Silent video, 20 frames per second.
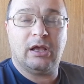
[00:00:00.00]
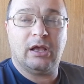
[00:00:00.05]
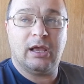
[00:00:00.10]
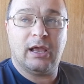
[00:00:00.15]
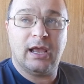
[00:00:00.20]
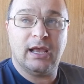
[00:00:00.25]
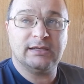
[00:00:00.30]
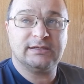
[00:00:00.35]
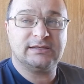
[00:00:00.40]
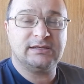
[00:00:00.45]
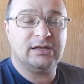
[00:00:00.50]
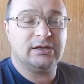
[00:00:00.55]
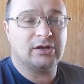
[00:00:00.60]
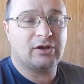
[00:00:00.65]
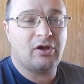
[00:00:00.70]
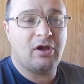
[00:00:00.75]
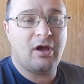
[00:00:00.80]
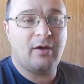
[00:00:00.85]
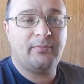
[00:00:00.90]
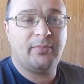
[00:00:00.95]

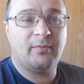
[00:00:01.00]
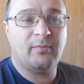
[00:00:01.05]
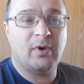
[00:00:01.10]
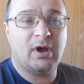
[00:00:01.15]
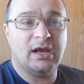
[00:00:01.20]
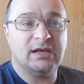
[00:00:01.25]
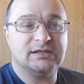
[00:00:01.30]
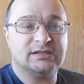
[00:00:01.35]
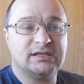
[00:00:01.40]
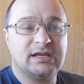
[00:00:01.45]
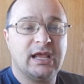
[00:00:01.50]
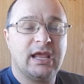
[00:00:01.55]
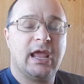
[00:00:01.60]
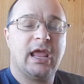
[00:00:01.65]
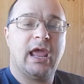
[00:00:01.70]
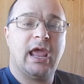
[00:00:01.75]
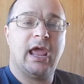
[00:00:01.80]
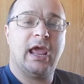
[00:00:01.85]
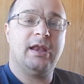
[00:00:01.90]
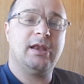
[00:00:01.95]
has done a
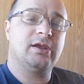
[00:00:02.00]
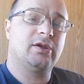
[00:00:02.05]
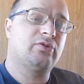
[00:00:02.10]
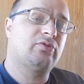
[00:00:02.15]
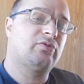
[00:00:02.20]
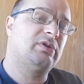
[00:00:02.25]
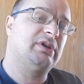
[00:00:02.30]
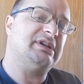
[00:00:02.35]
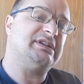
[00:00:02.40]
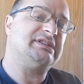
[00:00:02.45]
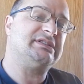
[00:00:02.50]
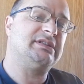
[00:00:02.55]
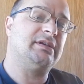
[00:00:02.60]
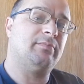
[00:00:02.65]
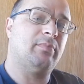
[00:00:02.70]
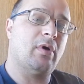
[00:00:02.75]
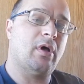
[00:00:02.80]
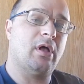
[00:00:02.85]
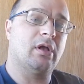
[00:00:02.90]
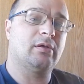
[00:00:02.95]
compromise and
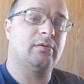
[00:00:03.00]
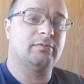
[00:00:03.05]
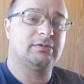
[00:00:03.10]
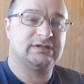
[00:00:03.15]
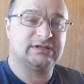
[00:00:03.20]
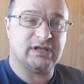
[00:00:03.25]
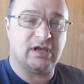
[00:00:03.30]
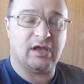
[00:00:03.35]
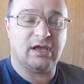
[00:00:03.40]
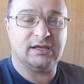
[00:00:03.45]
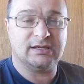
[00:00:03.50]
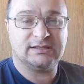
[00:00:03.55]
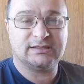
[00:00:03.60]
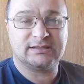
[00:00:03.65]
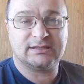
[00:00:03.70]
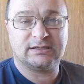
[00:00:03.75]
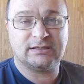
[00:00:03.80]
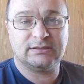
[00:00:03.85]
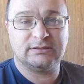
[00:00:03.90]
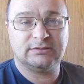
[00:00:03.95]
increased the block
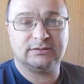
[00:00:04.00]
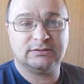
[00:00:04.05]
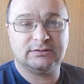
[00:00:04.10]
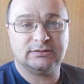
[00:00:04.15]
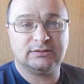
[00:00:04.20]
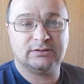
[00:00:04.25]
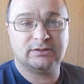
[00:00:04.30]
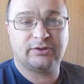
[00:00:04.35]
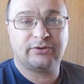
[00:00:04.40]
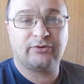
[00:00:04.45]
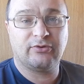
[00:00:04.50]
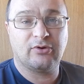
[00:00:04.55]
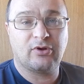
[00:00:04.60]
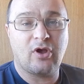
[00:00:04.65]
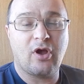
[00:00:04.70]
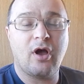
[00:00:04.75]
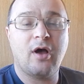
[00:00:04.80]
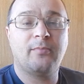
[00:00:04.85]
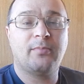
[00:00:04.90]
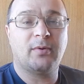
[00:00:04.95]
size
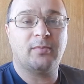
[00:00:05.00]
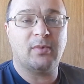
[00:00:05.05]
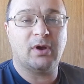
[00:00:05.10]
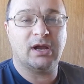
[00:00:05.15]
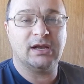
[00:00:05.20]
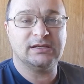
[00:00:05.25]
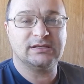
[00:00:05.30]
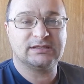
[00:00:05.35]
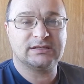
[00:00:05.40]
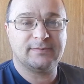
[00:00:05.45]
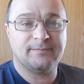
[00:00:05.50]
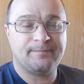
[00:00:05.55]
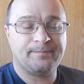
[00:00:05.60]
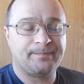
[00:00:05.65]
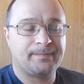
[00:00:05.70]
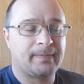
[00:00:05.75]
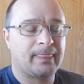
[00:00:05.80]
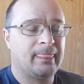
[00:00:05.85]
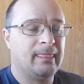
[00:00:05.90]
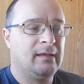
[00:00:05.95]
through a
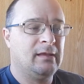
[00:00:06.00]
compromise